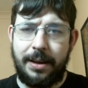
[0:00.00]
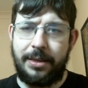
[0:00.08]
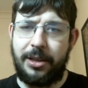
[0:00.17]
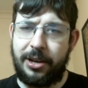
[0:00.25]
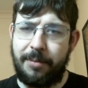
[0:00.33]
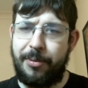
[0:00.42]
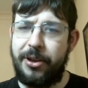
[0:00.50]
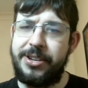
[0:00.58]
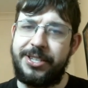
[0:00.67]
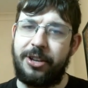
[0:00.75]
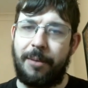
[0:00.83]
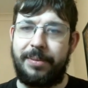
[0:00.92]
The
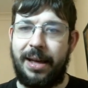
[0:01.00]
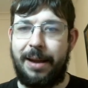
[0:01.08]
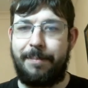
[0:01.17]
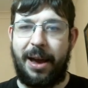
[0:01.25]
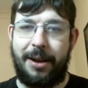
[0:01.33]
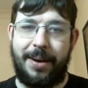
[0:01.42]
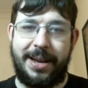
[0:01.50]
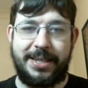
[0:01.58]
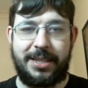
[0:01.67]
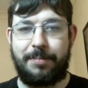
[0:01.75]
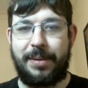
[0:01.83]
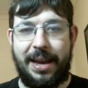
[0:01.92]
computer's top line, by the way,
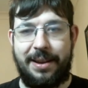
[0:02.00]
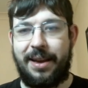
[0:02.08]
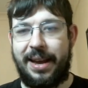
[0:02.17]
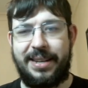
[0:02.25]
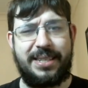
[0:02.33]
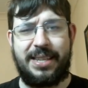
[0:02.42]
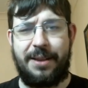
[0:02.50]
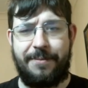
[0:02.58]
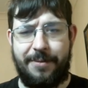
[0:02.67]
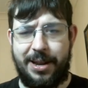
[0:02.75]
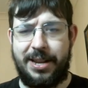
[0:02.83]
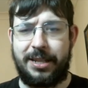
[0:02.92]
is to play knight
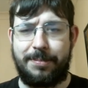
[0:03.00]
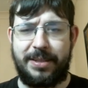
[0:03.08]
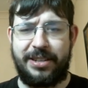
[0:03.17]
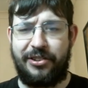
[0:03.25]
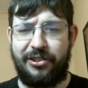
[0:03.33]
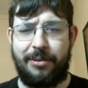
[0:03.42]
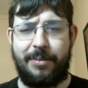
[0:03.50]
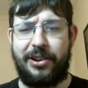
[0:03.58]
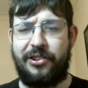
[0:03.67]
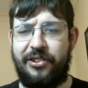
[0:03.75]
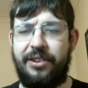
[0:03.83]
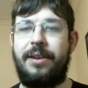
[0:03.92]
c3 in this position,
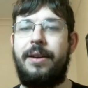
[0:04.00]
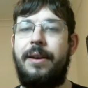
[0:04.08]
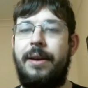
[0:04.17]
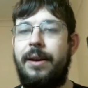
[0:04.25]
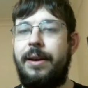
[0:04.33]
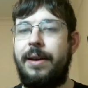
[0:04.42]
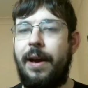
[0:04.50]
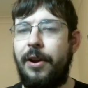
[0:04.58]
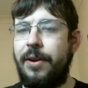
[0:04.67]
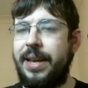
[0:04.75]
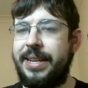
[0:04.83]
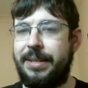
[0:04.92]
which
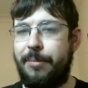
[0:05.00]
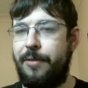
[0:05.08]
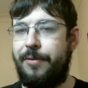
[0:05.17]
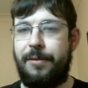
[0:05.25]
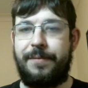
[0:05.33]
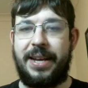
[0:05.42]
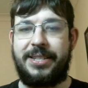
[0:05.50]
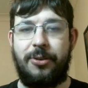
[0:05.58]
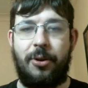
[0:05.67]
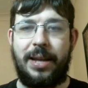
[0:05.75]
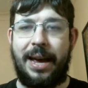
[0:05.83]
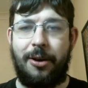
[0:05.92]
I don't think it's a move you'll face
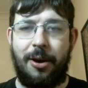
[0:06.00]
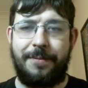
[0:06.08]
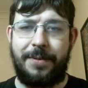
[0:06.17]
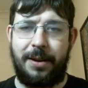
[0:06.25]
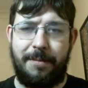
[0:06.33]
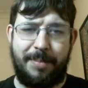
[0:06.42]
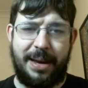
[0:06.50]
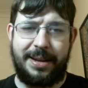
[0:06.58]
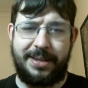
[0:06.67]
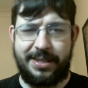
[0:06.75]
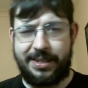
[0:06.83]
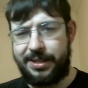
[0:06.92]
all that often,
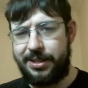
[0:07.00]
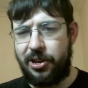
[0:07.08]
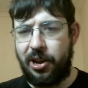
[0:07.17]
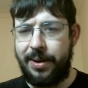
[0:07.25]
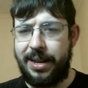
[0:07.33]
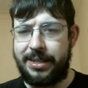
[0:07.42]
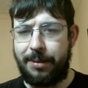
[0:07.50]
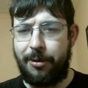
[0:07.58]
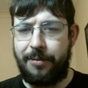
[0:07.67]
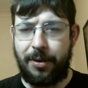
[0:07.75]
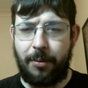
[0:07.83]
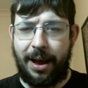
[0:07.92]
but, you know, it is a
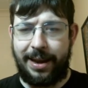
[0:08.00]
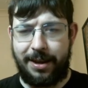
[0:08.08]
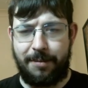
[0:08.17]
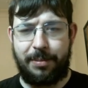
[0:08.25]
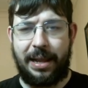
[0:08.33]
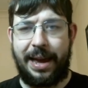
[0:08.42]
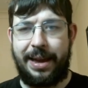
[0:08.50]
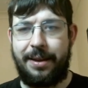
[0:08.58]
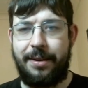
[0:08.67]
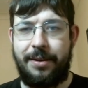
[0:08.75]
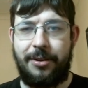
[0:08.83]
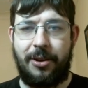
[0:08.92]
move that white can
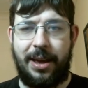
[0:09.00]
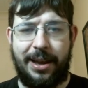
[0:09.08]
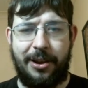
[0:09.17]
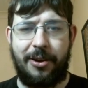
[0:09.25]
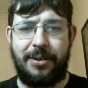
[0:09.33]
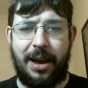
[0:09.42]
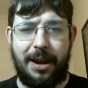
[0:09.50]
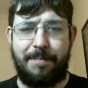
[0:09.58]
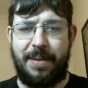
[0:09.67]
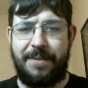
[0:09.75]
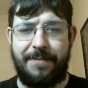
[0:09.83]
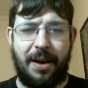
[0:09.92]
play. You know, they can go
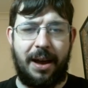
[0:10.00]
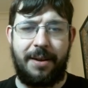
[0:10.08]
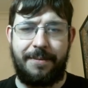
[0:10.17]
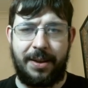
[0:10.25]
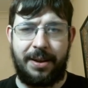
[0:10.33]
knight b5